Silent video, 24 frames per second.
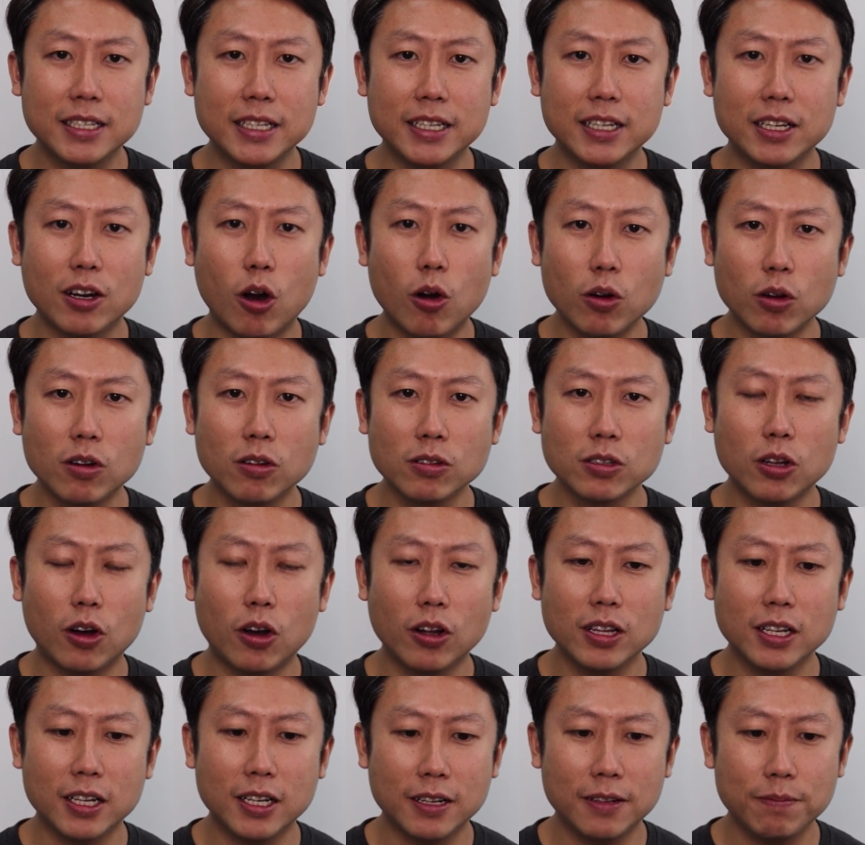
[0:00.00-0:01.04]
the Hong Kong
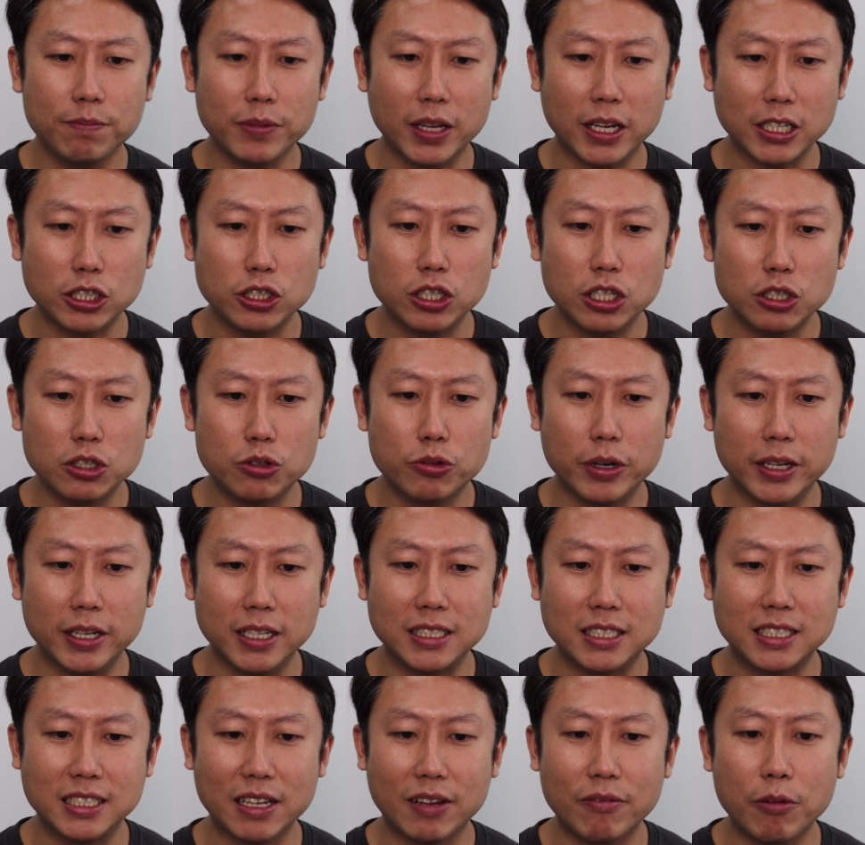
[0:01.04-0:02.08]
dollar exchange rate
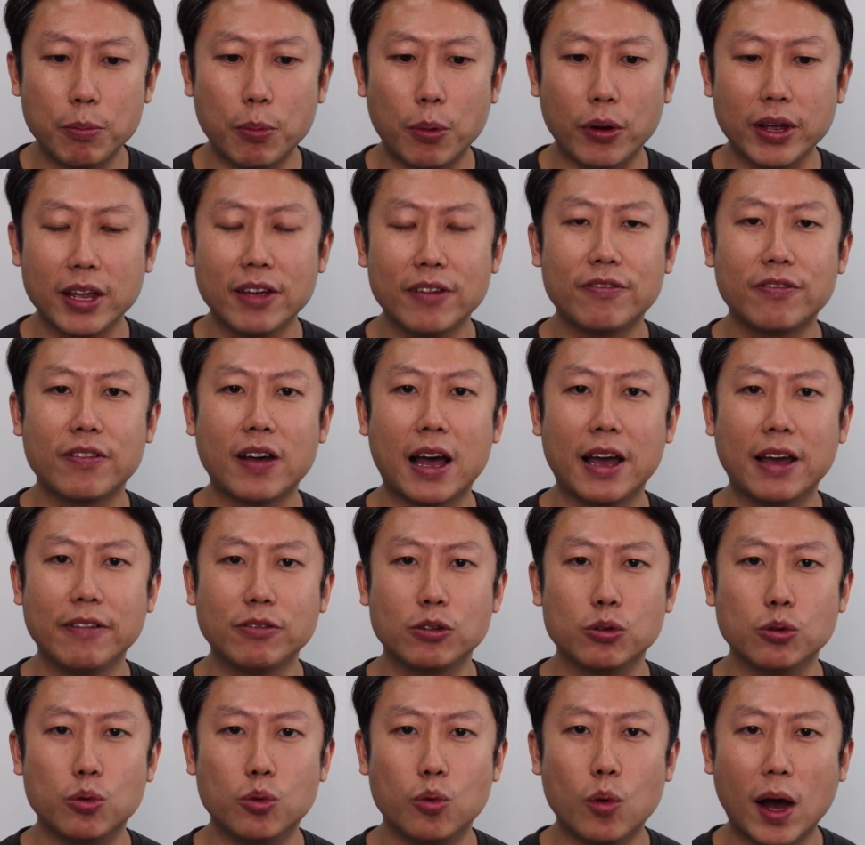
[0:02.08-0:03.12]
is
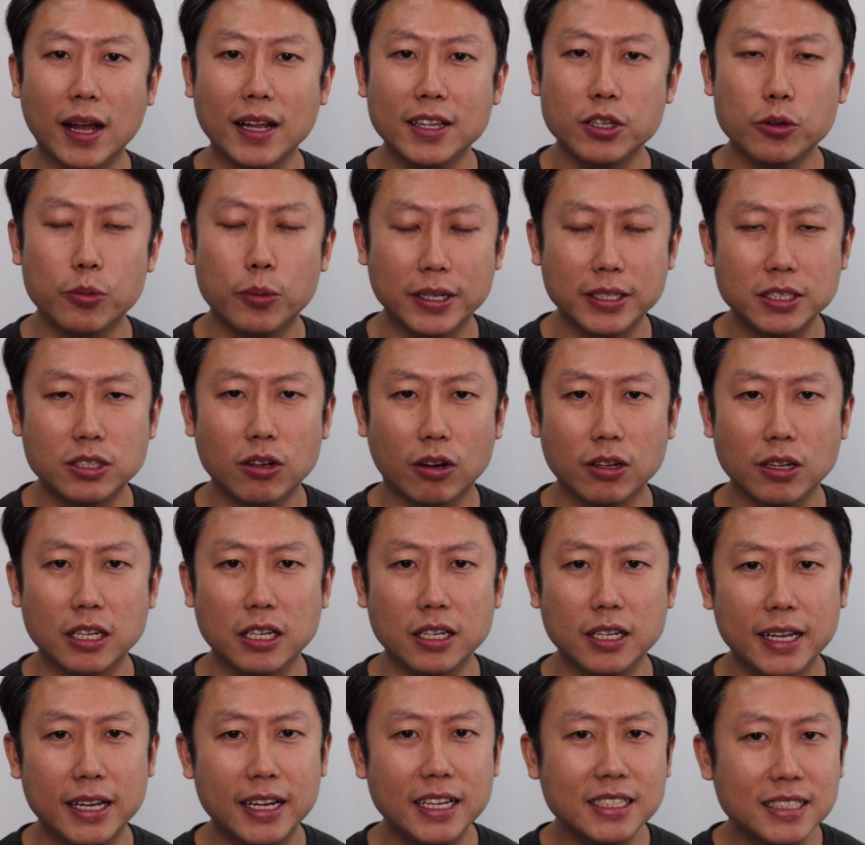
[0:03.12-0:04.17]
7.85 to 1 US
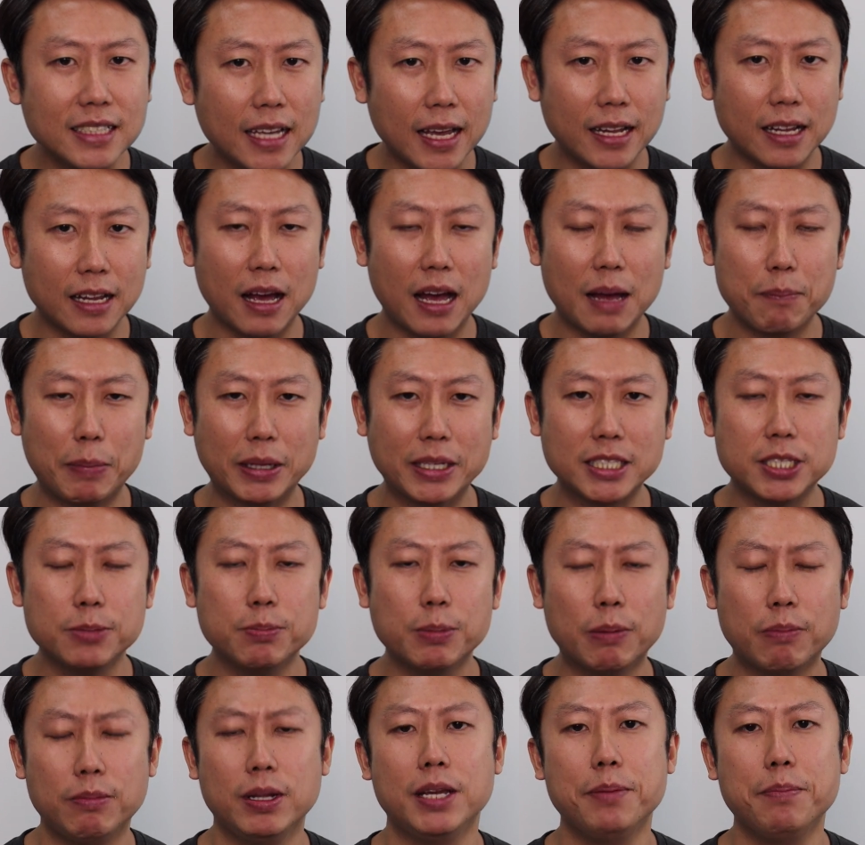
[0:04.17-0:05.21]
dollar. It is at the
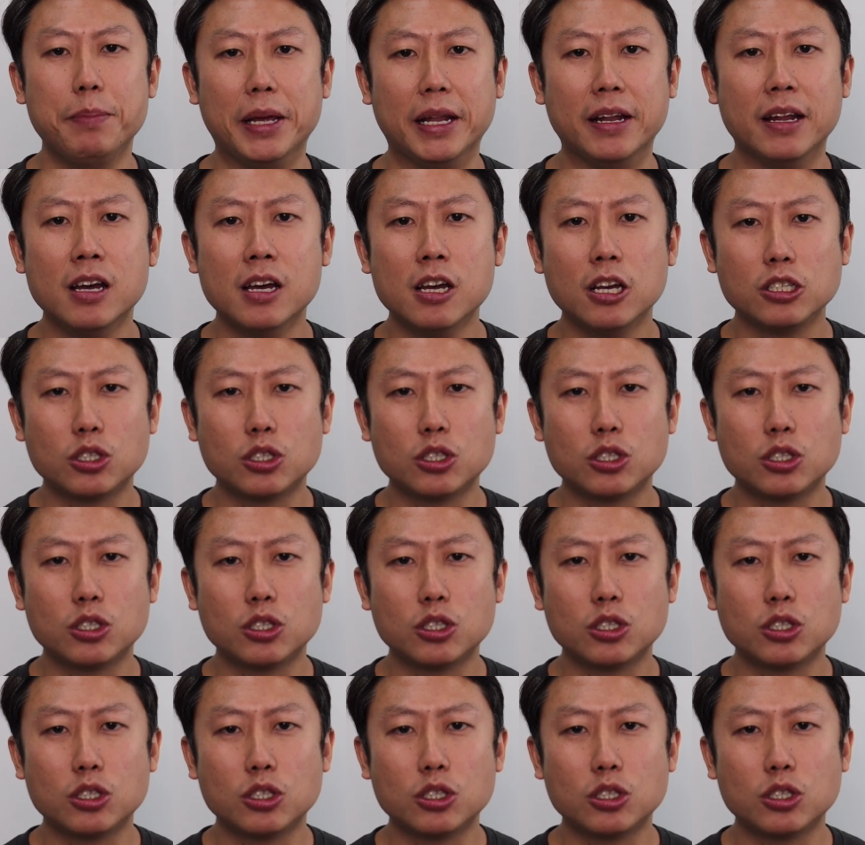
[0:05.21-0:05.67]
maximum limit.